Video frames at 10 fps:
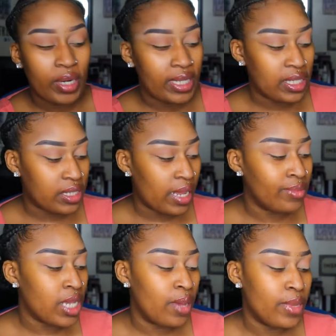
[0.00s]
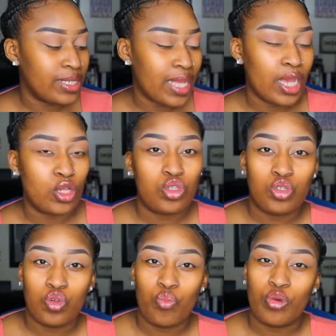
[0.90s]
but at the same time it's like
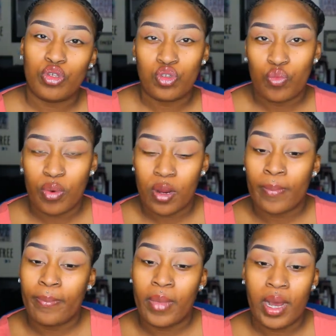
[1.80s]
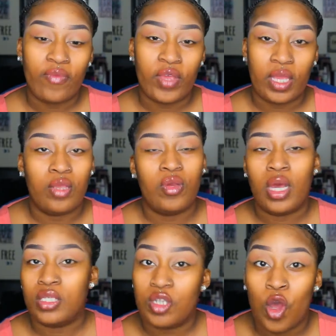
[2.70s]
super mauve, and you
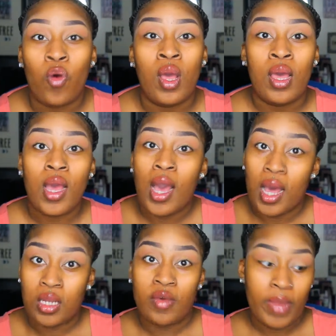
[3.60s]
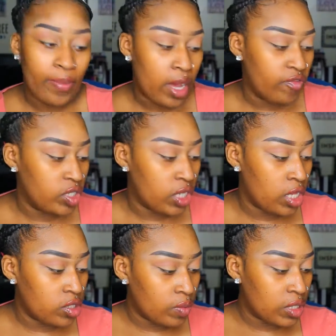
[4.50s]
guys know I love my mauve
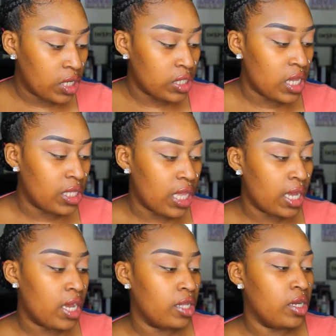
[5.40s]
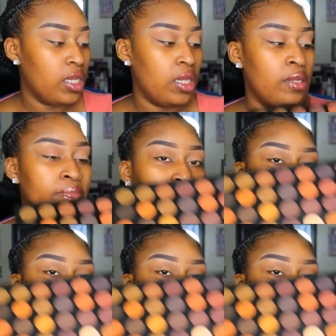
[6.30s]
shade. So I'm just going to take that color again,